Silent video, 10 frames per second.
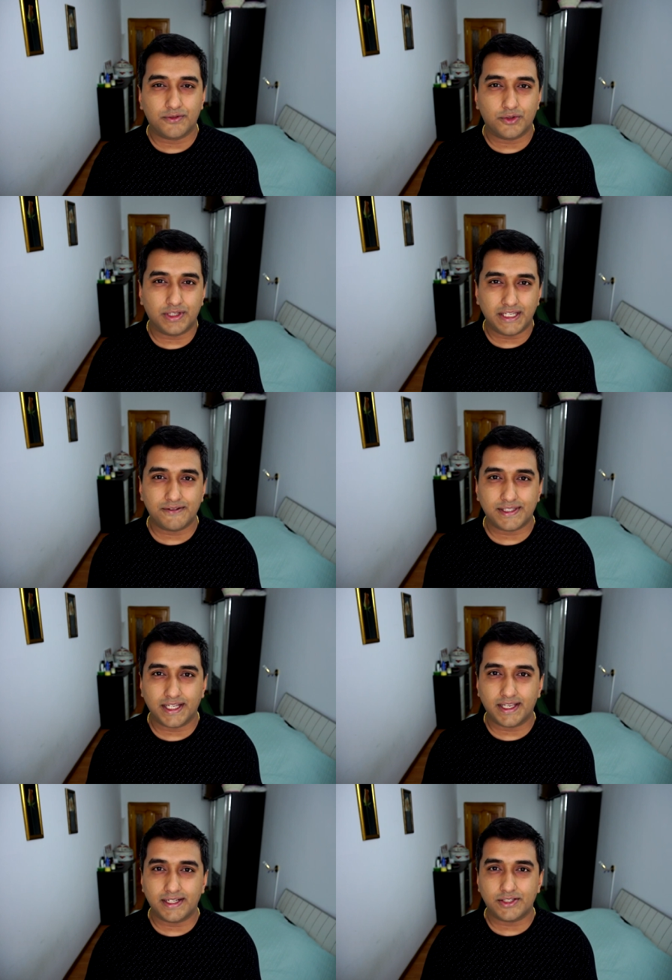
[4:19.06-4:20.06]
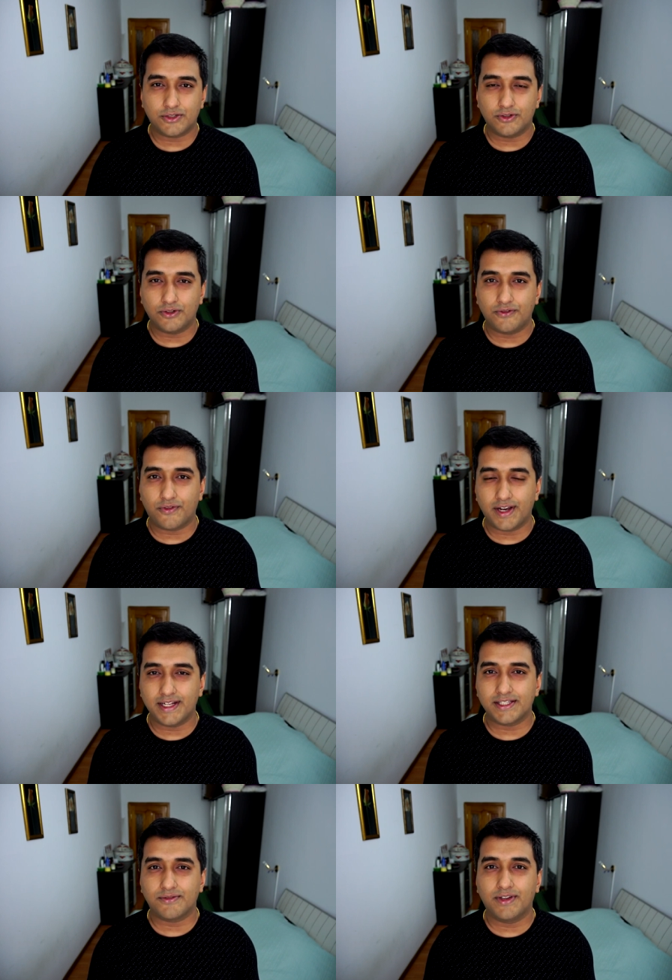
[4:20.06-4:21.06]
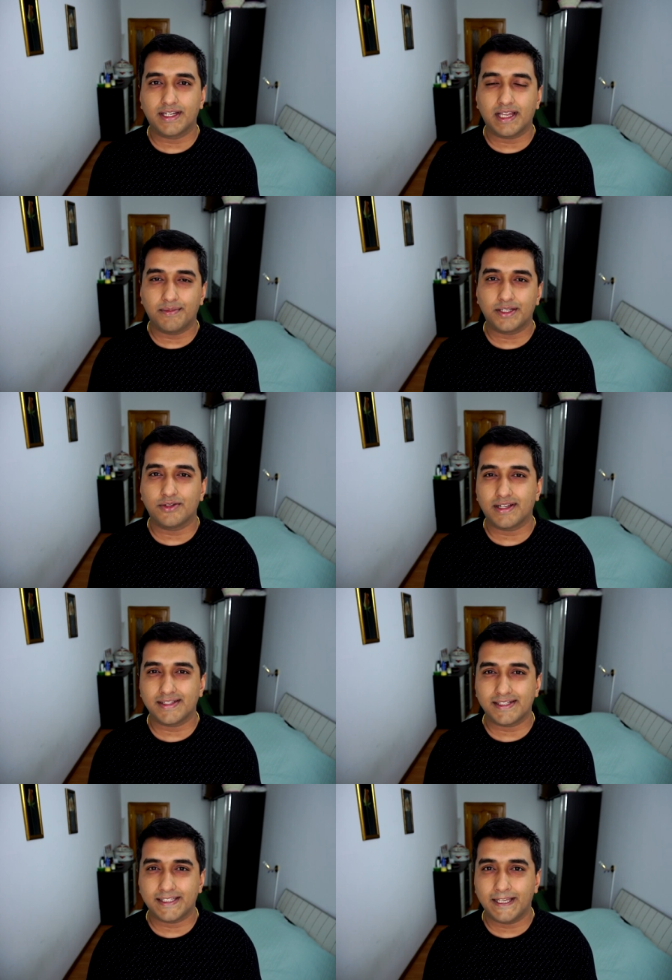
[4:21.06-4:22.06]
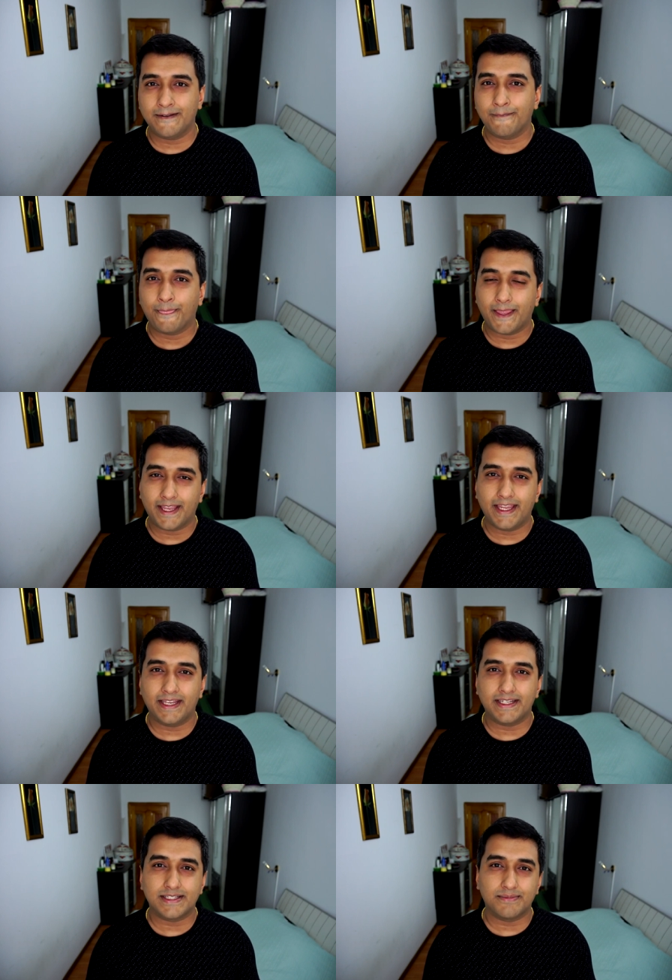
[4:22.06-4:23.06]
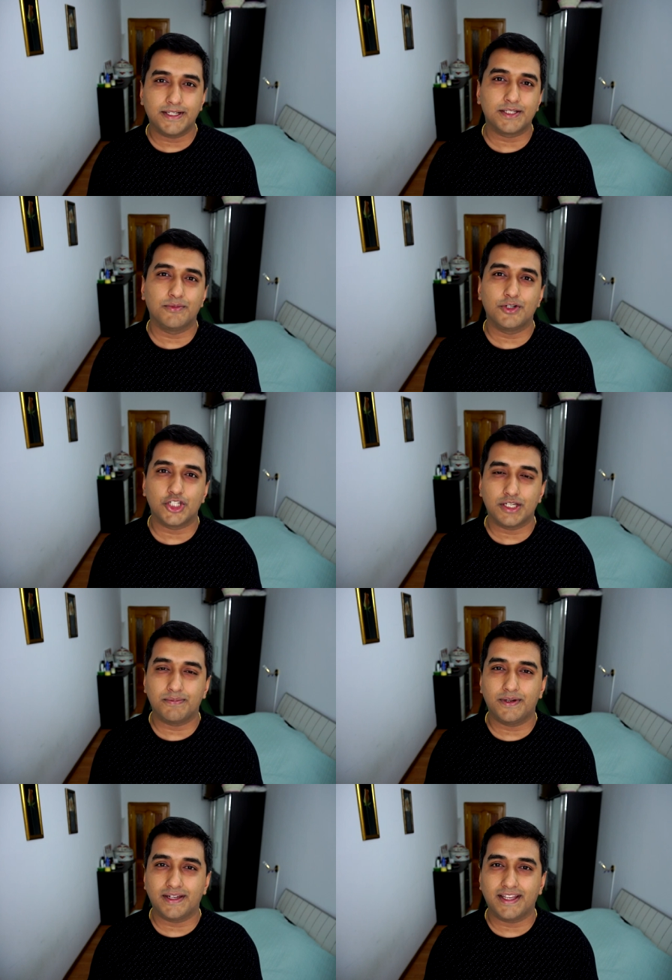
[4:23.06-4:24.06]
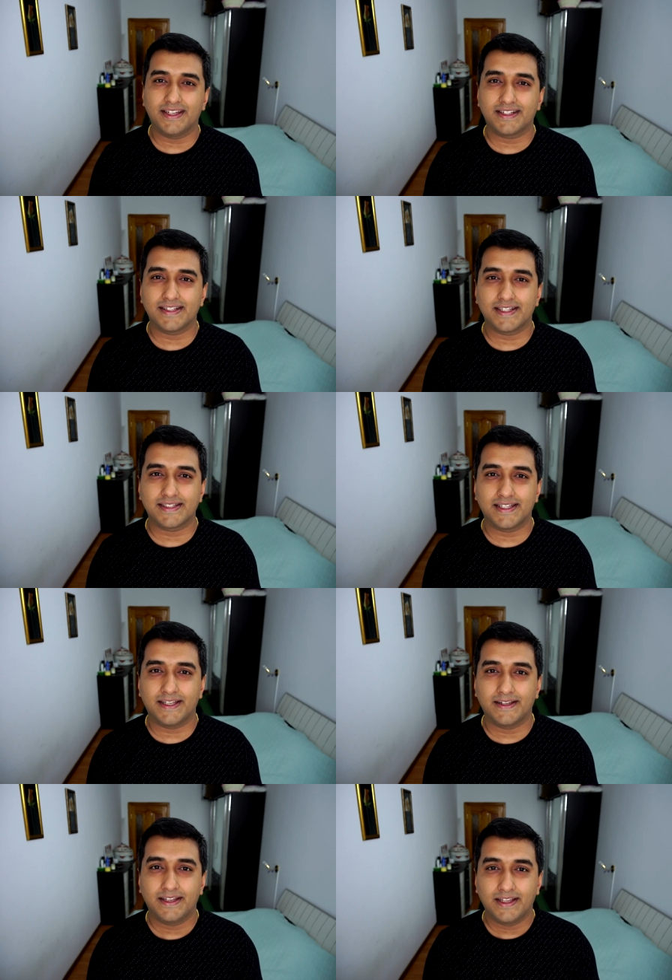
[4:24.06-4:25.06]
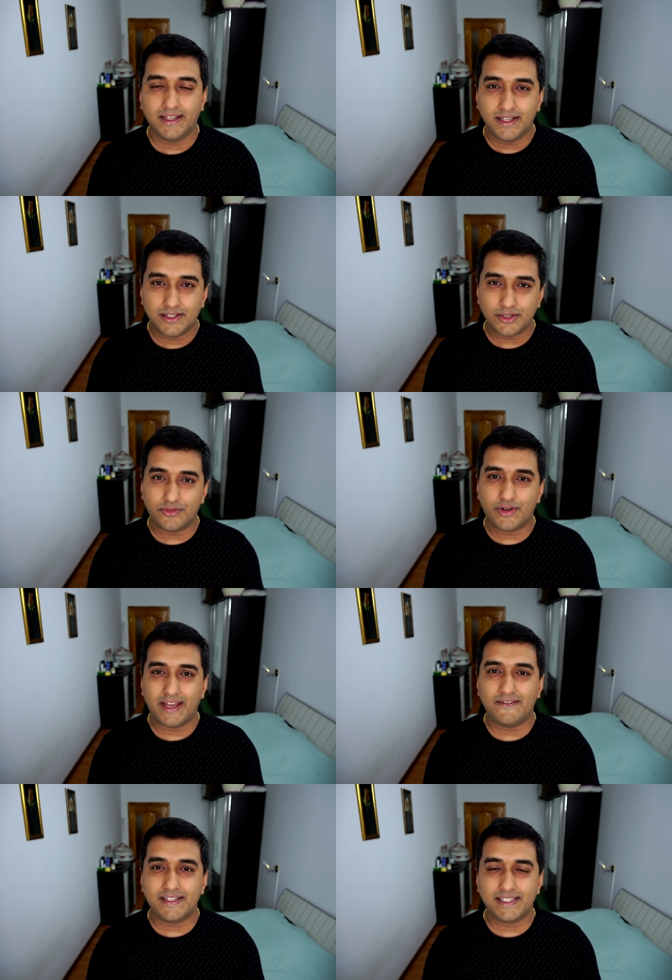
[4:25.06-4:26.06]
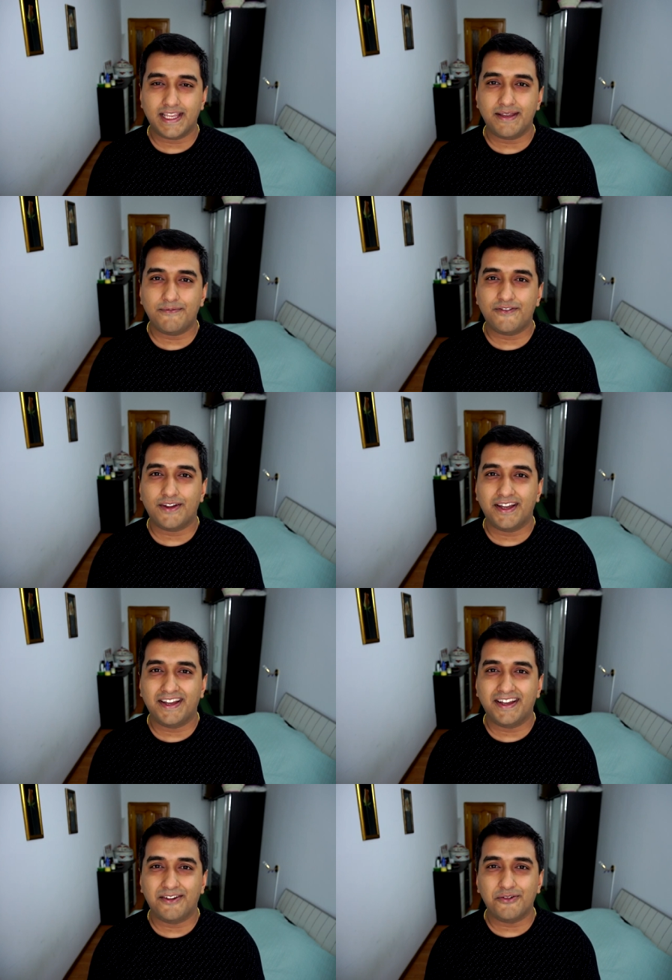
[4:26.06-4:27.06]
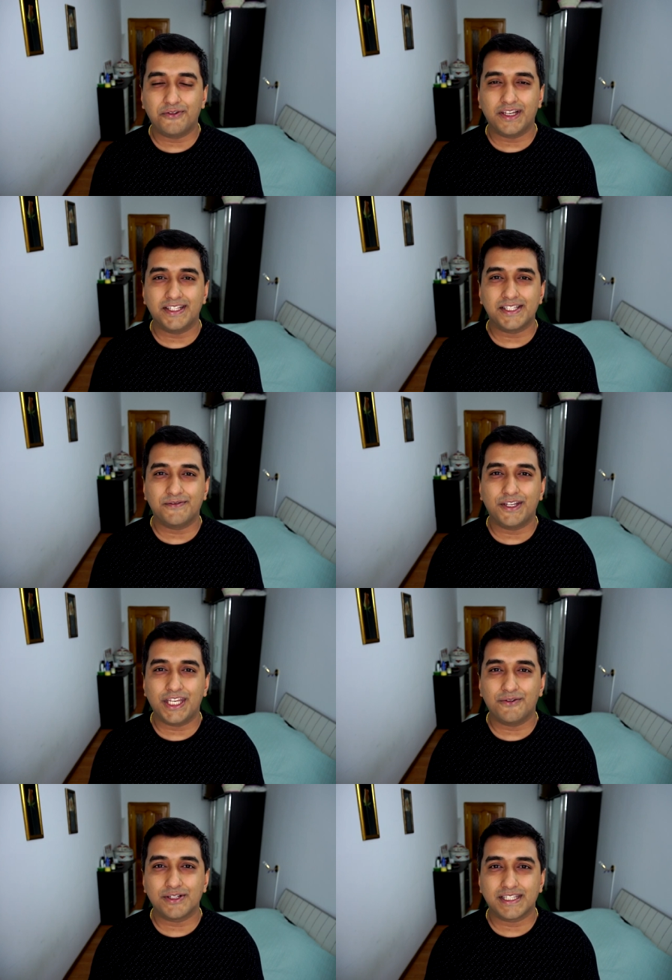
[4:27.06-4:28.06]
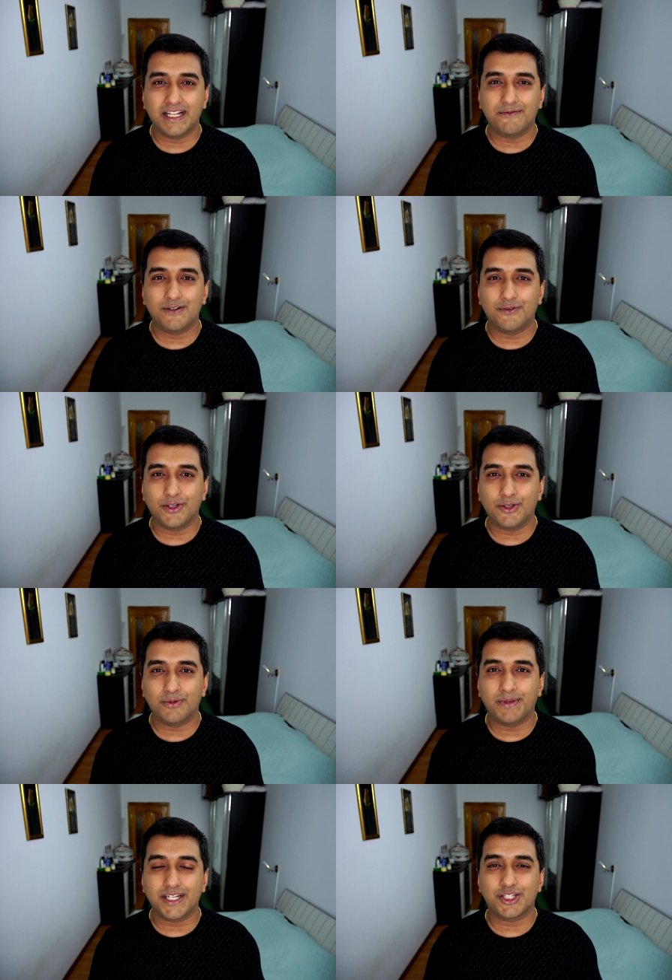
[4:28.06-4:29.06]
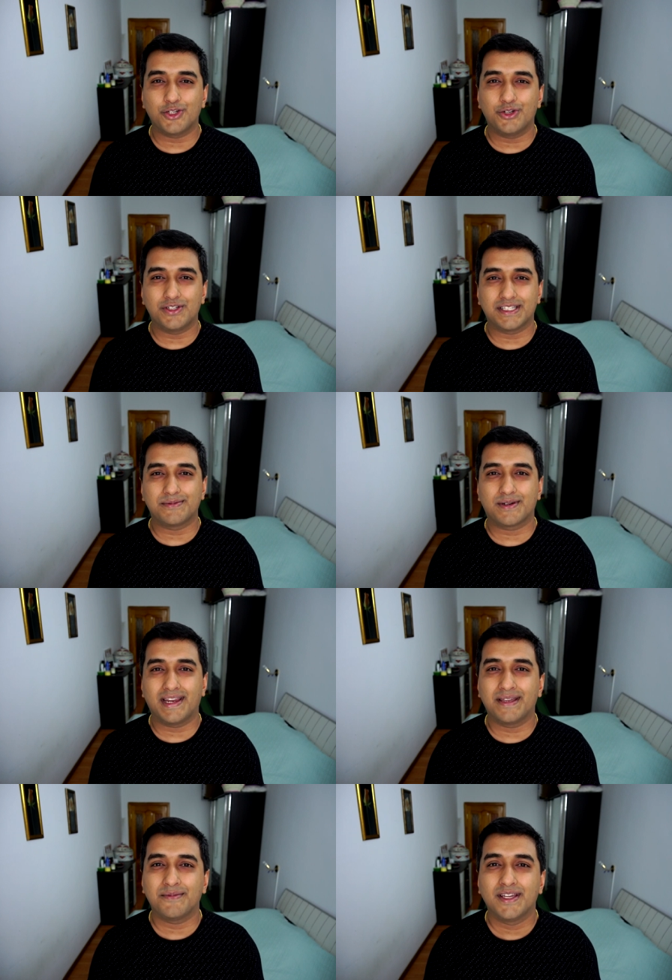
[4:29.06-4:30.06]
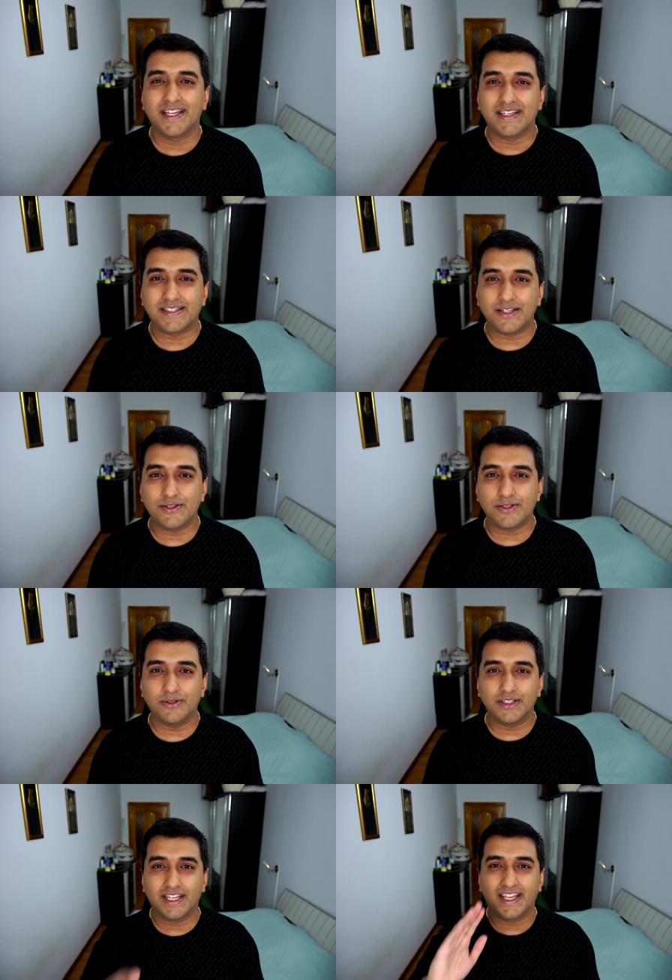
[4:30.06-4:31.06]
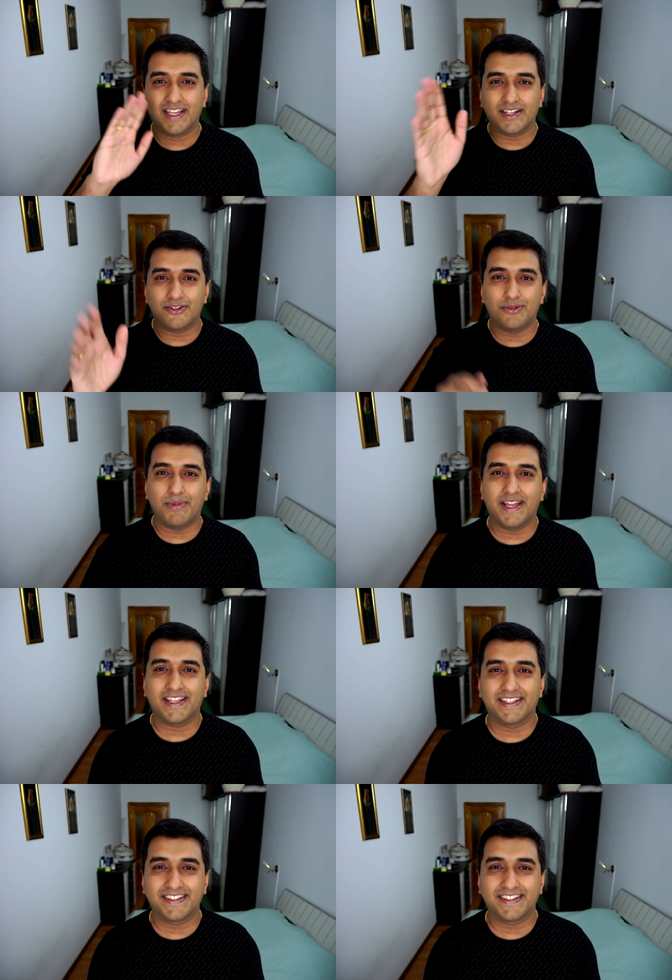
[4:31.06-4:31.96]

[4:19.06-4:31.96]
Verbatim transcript: to give cigarettes to friends when coming to Kazakhstan. Again, it's much more cheaper in Kazakhstan. So travel safe. Uh, hopefully this video was helpful for you. Make sure to subscribe. See you soon. Goodbye.